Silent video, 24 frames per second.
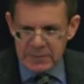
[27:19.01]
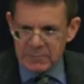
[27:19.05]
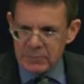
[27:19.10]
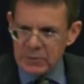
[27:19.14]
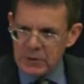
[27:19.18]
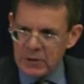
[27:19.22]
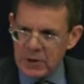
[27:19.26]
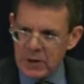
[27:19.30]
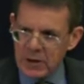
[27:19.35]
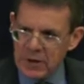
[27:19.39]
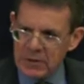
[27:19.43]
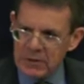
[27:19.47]
that
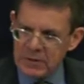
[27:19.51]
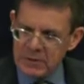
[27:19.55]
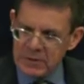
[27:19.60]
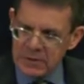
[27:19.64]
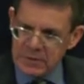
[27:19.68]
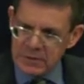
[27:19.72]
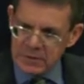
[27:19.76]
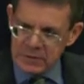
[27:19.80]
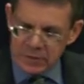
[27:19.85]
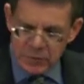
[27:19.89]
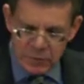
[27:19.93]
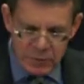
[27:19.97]
Bernard
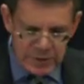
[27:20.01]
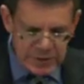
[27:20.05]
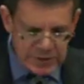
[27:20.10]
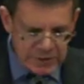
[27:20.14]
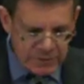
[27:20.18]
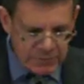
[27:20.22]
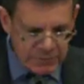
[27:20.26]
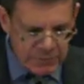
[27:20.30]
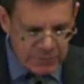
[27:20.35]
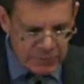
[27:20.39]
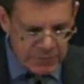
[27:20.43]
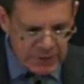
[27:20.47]

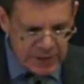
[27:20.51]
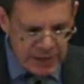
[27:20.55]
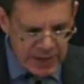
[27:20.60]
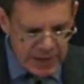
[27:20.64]
Lewis and Fuad